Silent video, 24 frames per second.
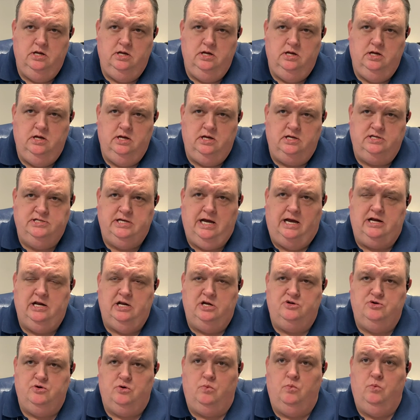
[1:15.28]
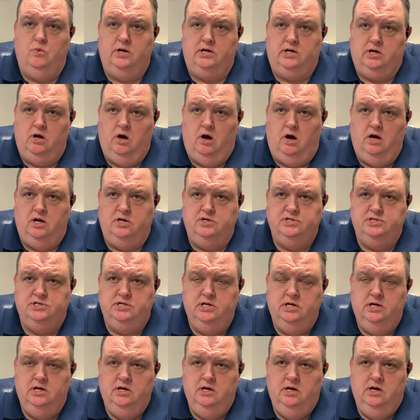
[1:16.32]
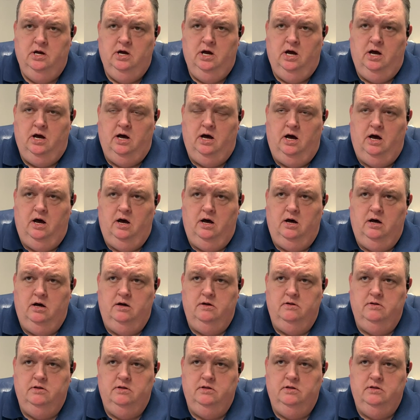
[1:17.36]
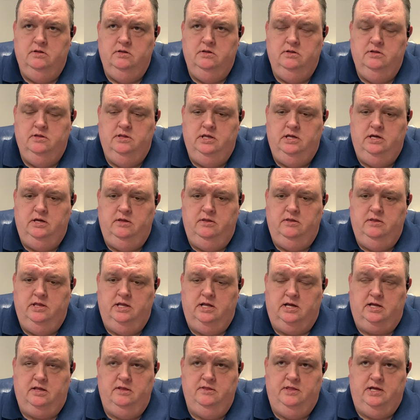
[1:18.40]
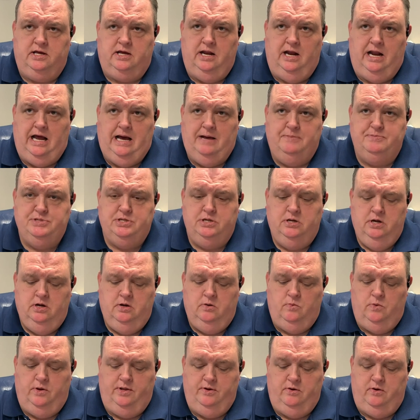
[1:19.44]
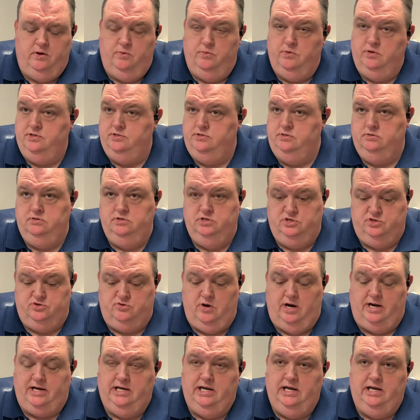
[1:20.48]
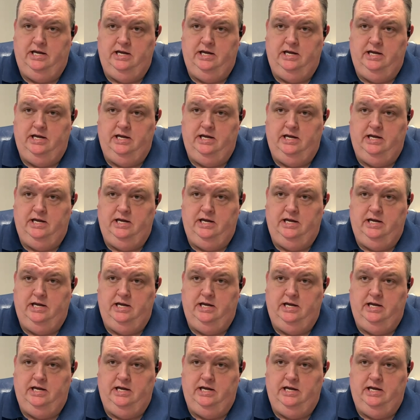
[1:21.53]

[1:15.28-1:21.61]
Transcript: exactly sure what caused uh, the, the, the collapse, whether it was striking